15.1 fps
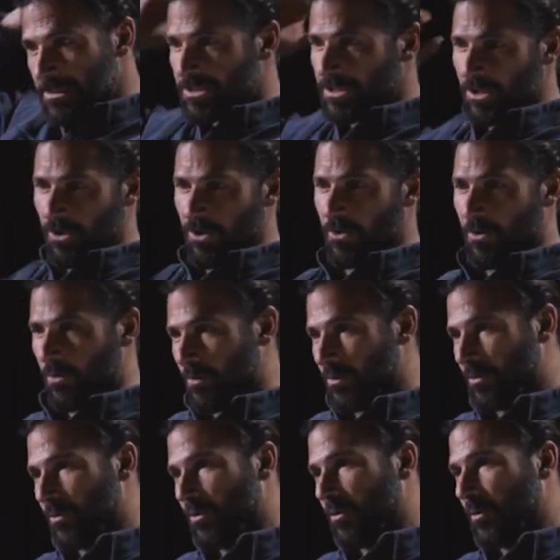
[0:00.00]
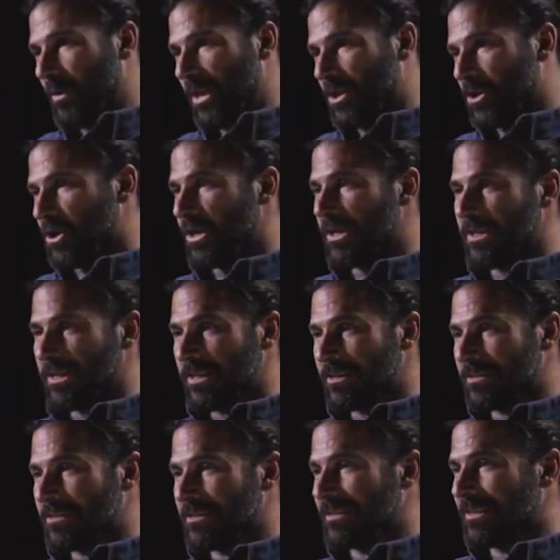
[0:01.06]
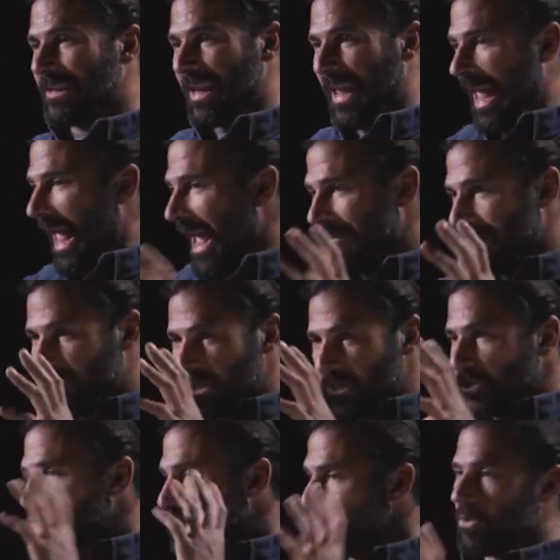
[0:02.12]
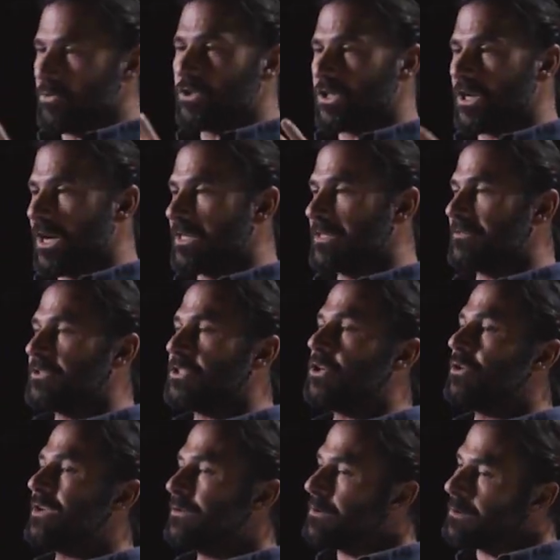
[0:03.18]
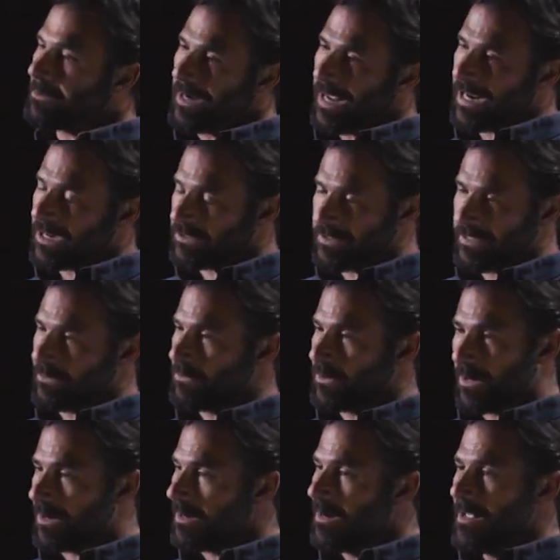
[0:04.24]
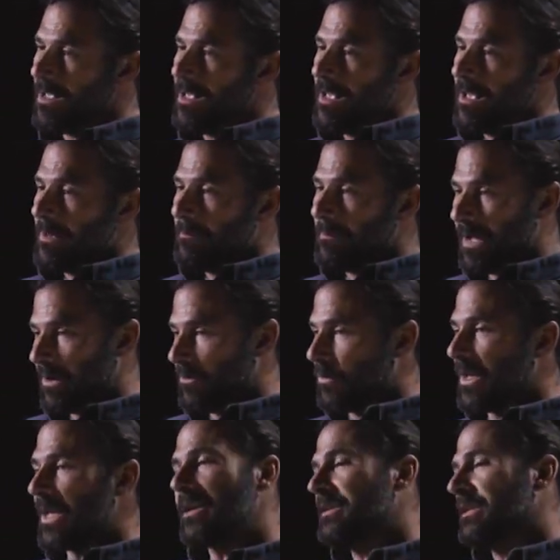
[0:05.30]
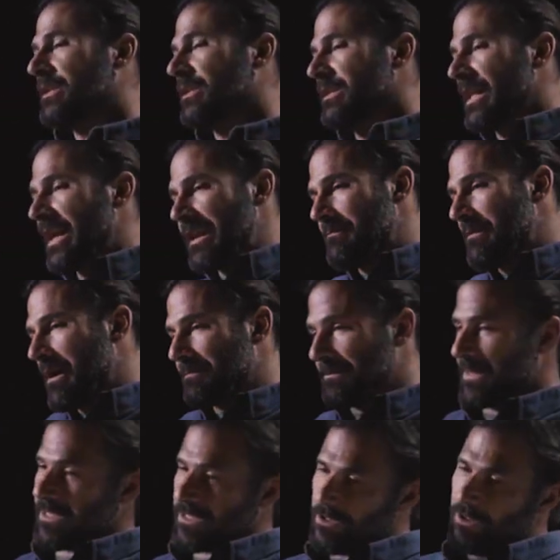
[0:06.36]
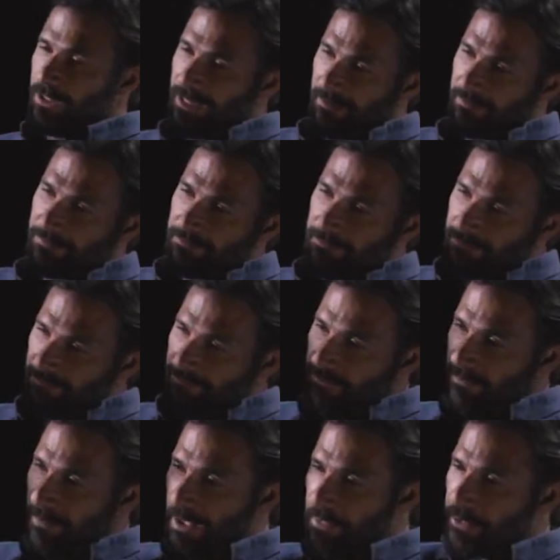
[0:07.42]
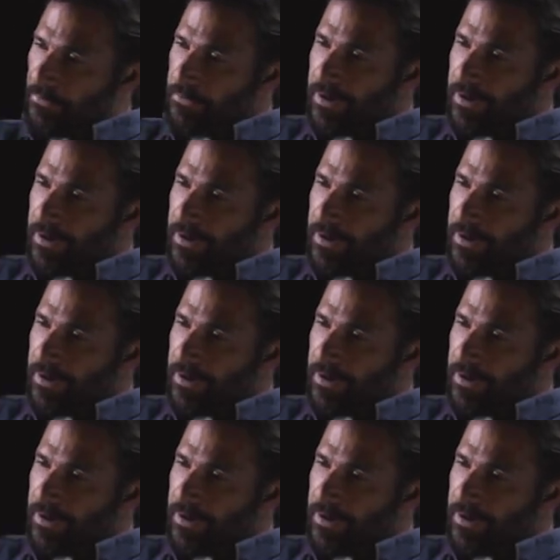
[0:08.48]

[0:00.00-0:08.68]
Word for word: so we couldn't have good drone shots of showing where we actually were. But we had to climb up this cliff for about